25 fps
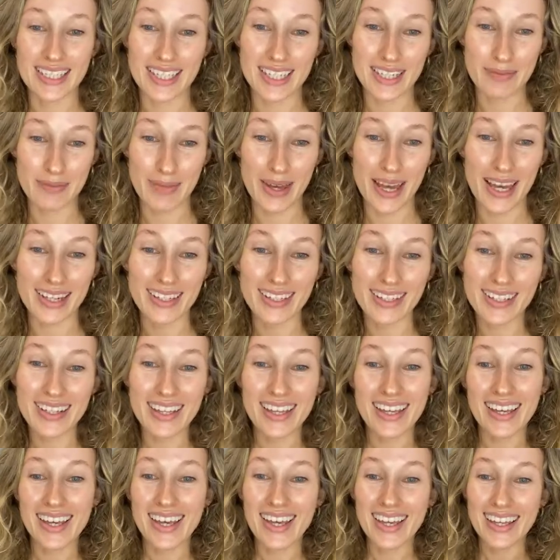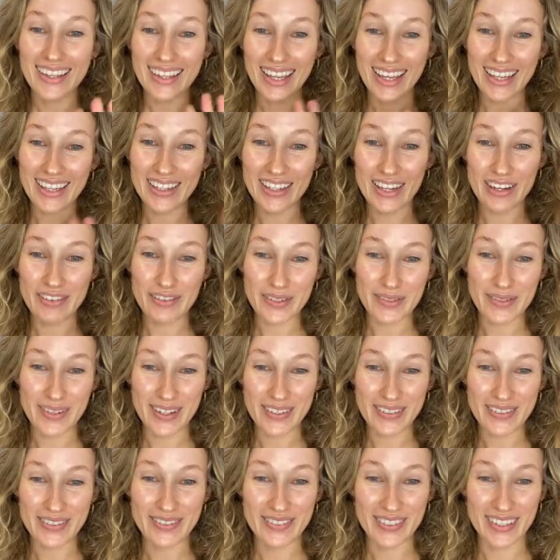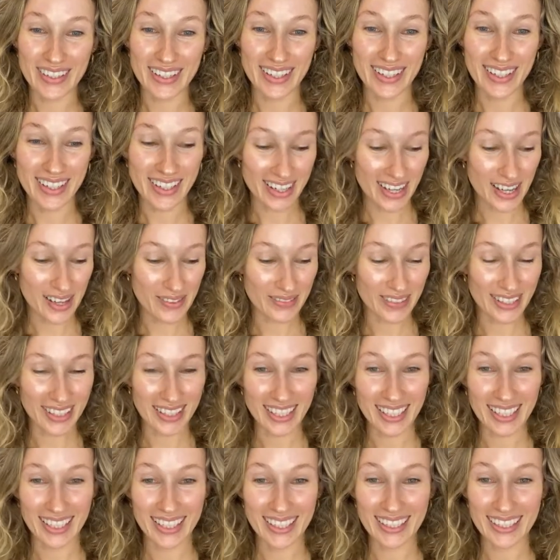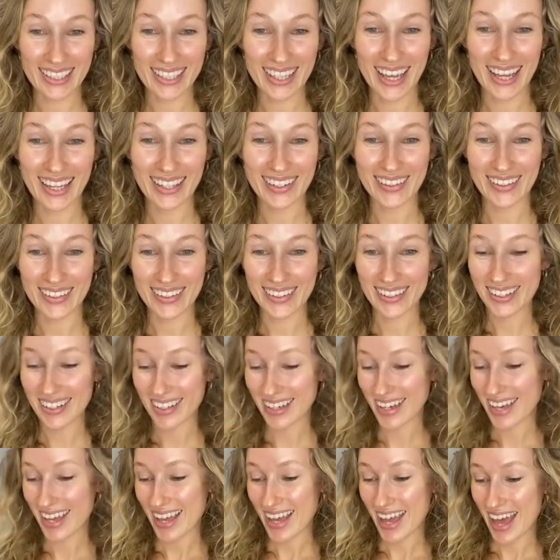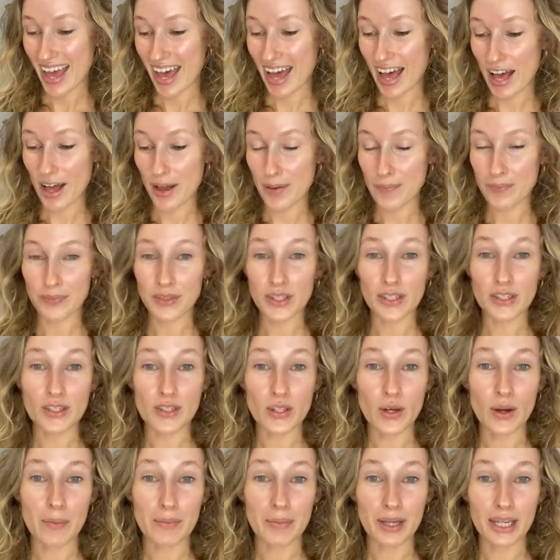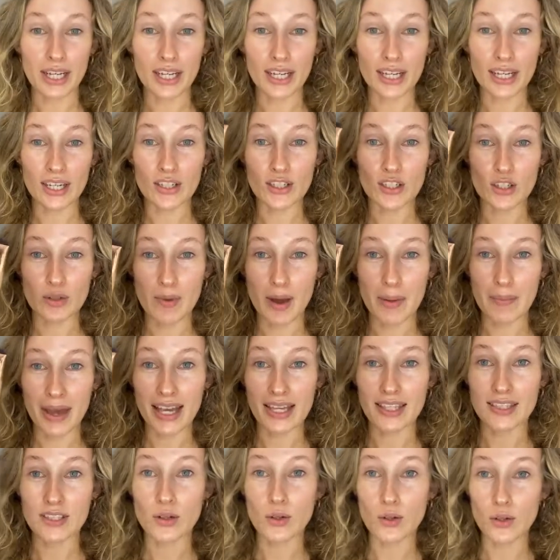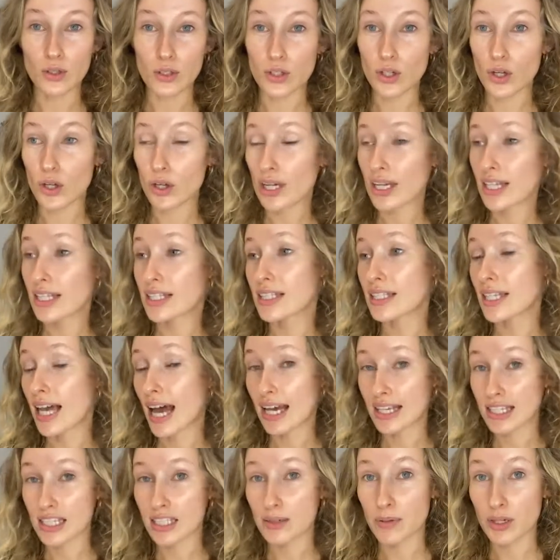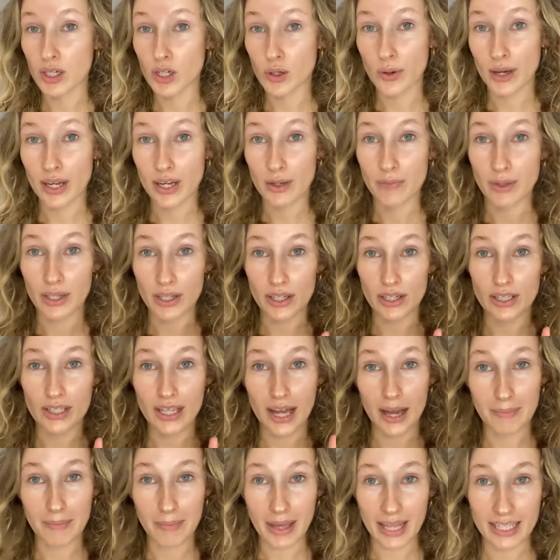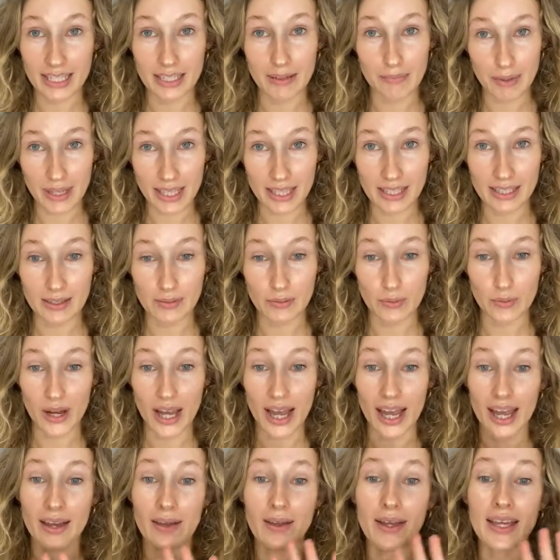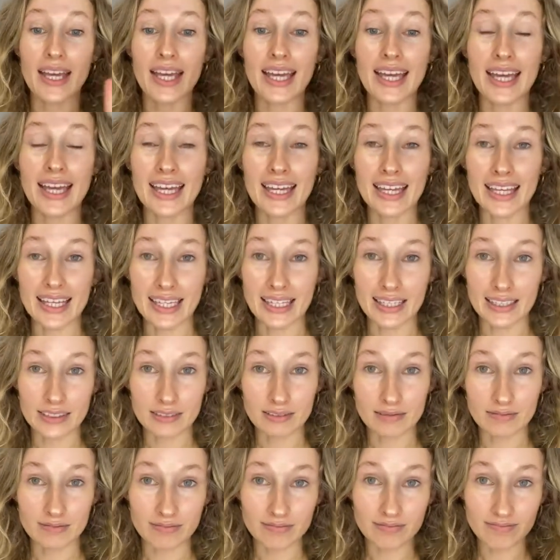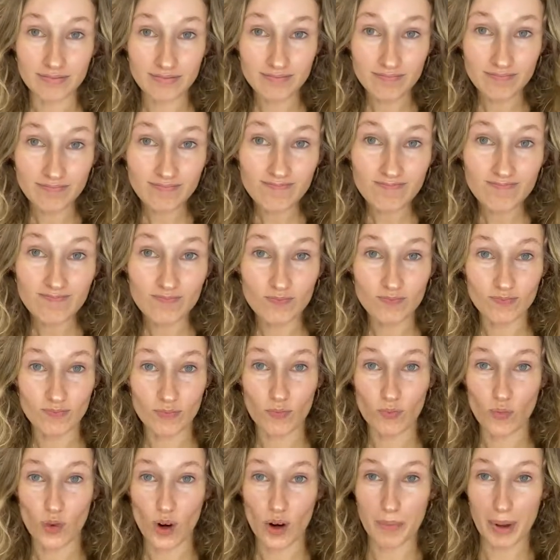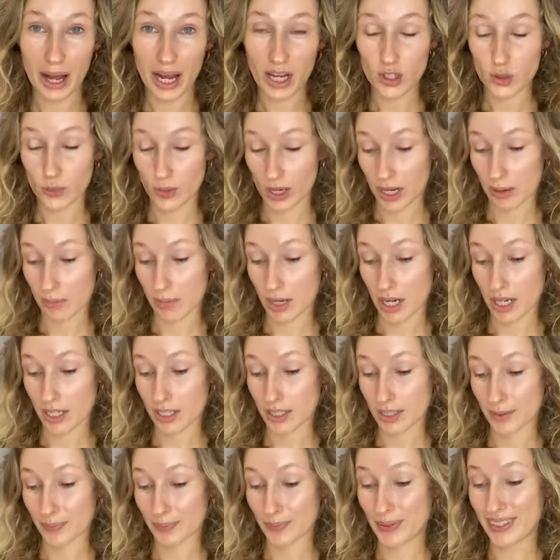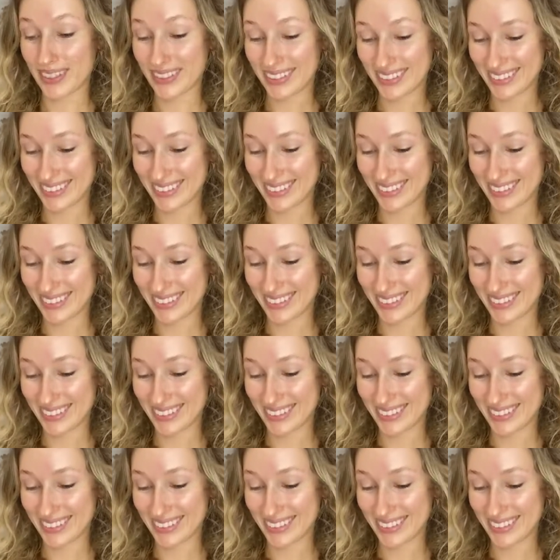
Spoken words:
a Tin Man. Thank you everyone for coming in. Hello. So I'm gonna do my base. Also, it has to be quick because I'm meant to be somewhere in about 20 minutes,